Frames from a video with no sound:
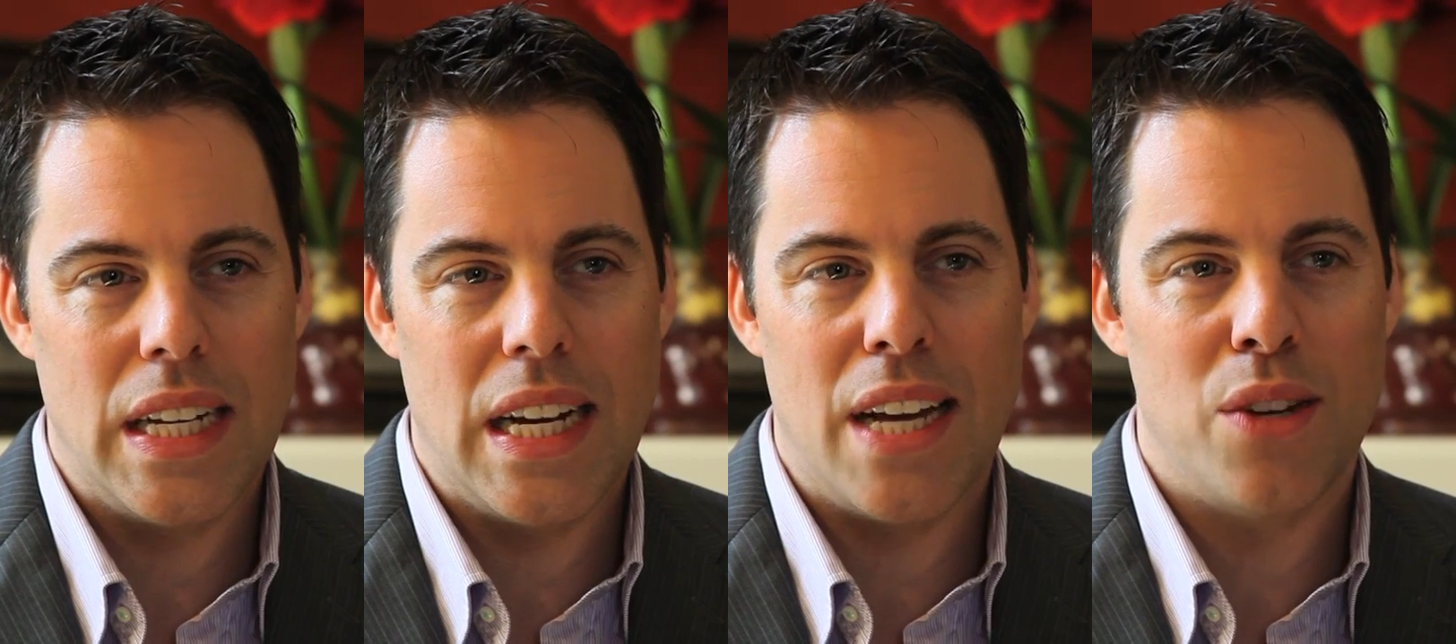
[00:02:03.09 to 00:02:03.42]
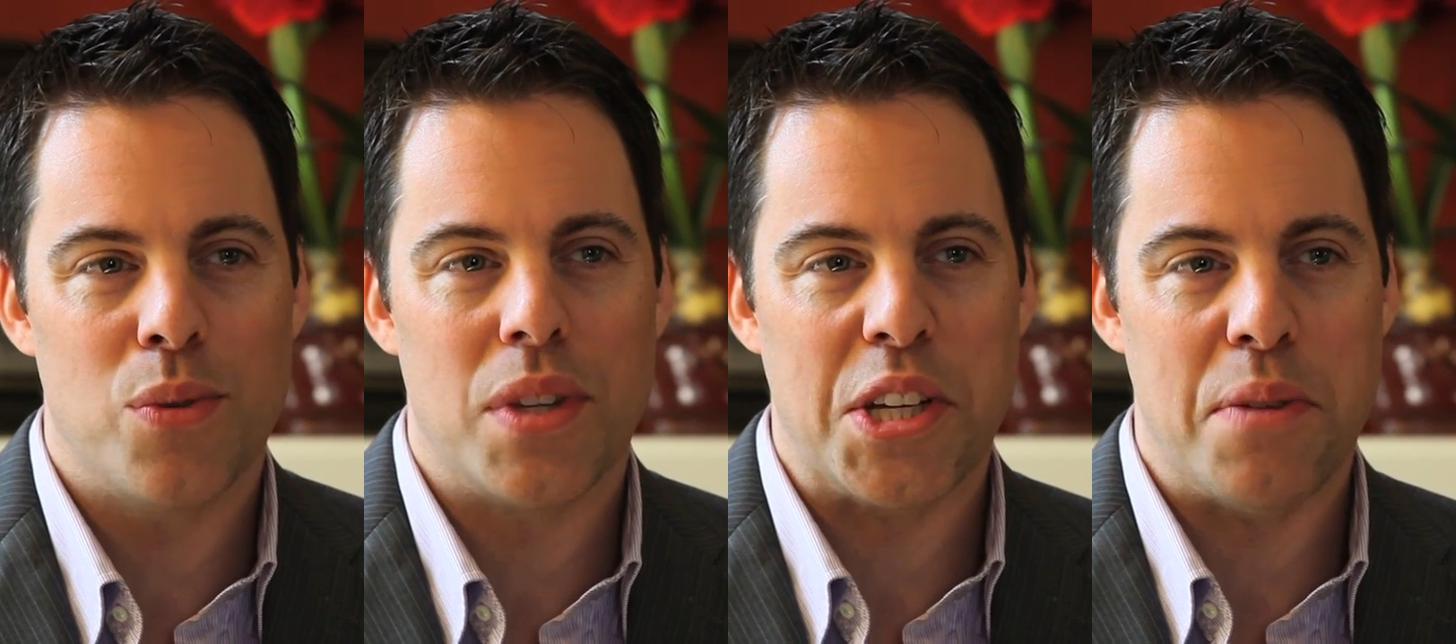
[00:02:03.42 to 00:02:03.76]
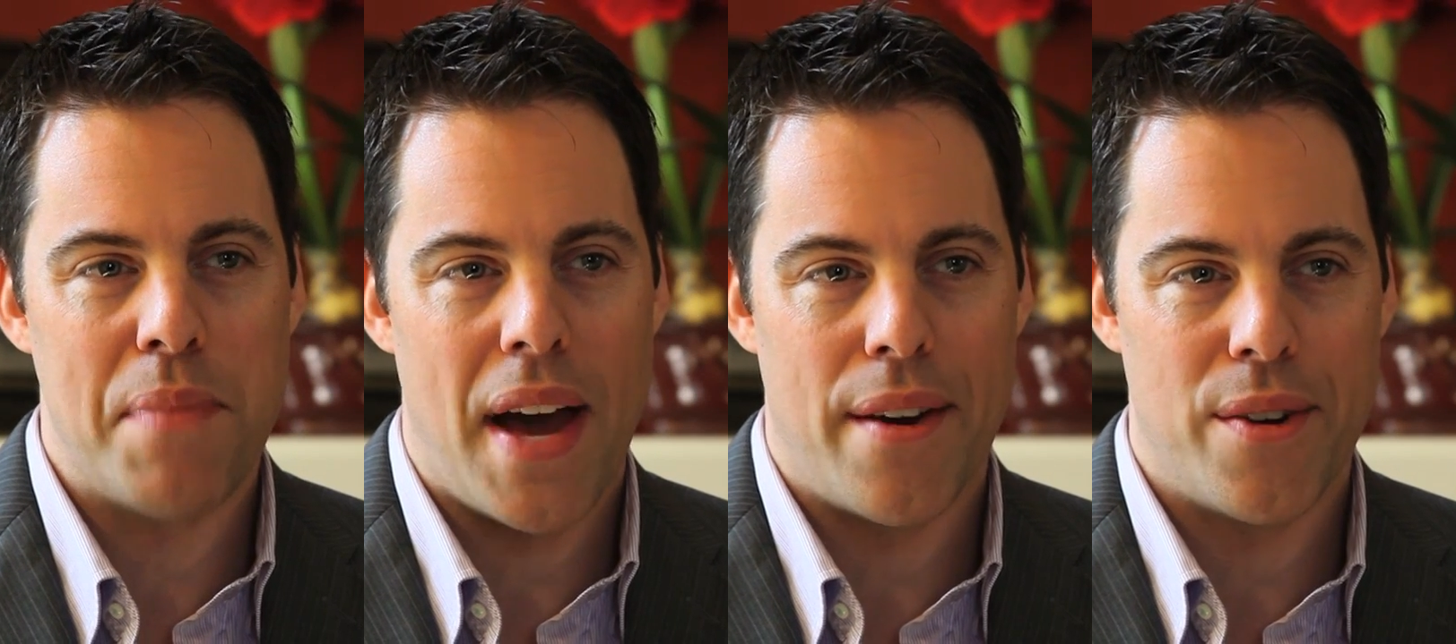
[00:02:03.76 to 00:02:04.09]
I don't think
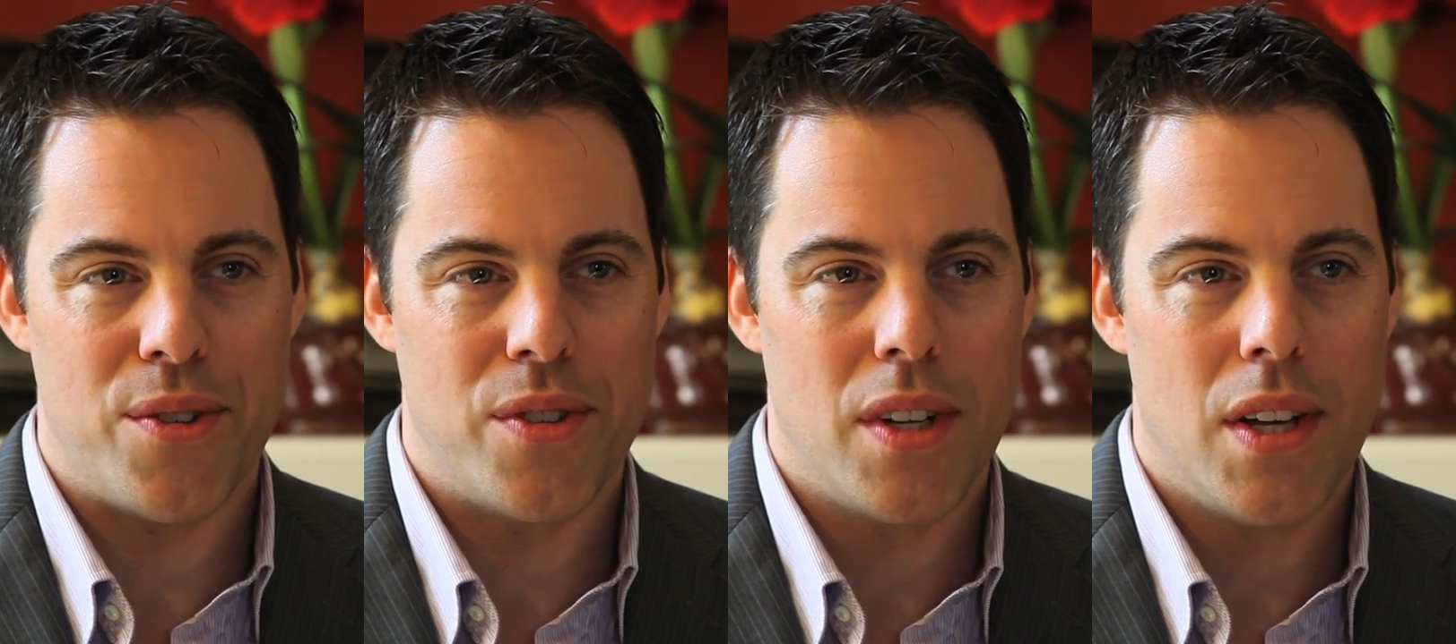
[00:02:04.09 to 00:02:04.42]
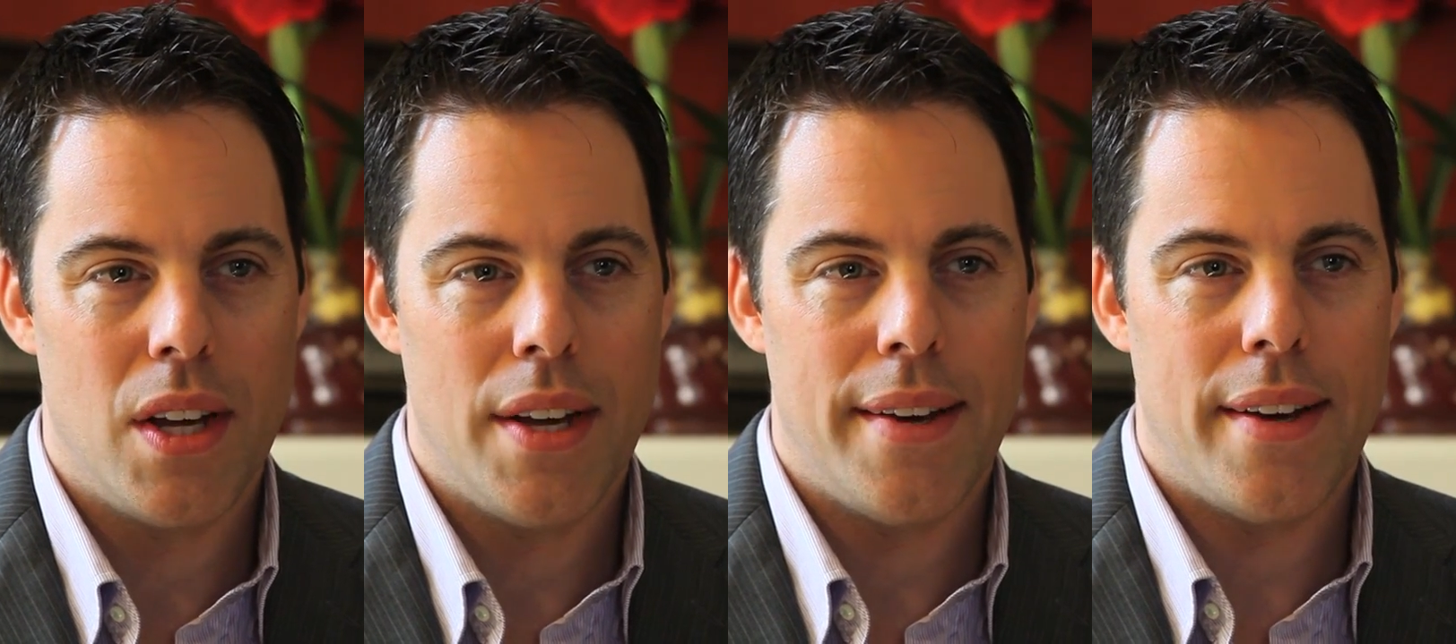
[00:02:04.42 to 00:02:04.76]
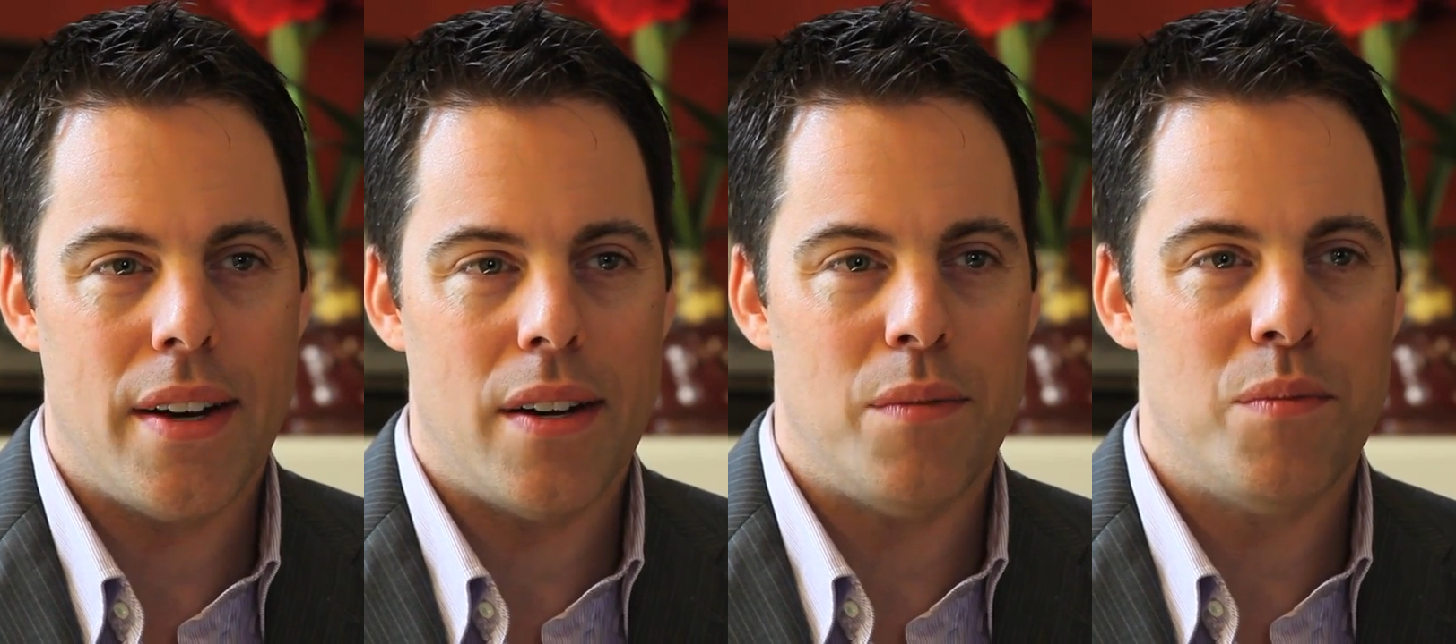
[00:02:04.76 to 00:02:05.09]
it matters.
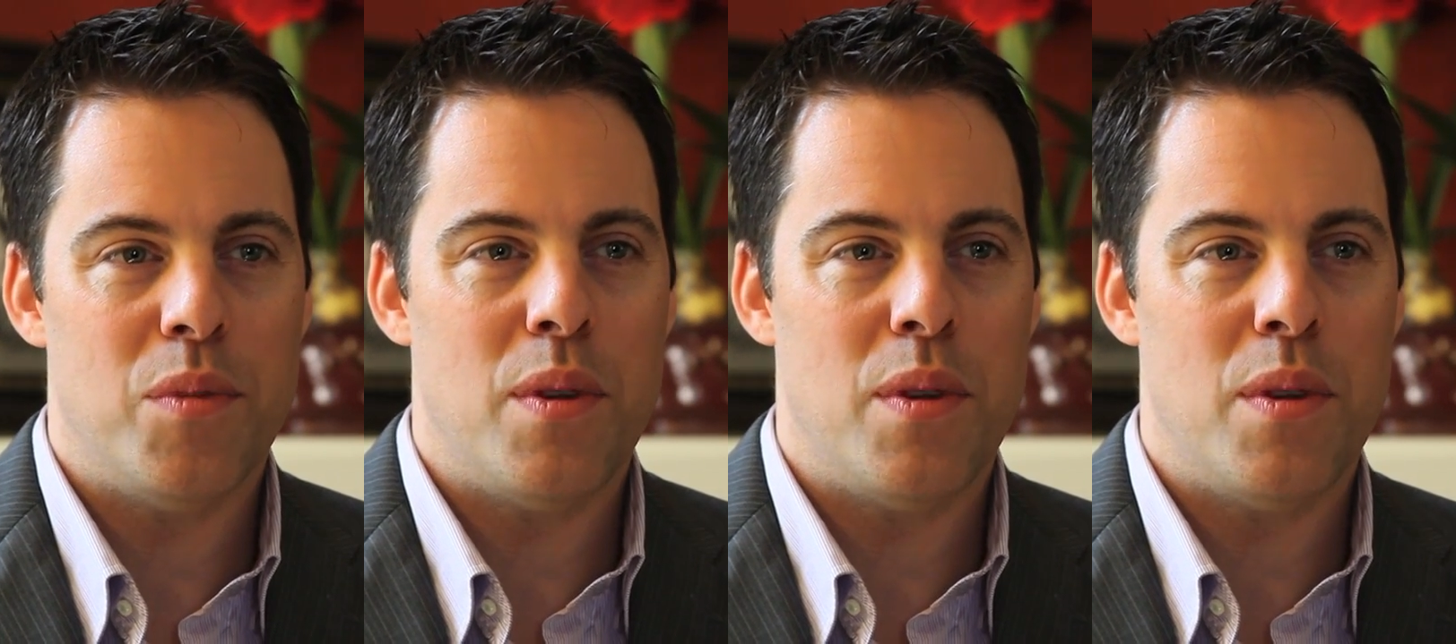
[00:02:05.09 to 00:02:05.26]
Uh,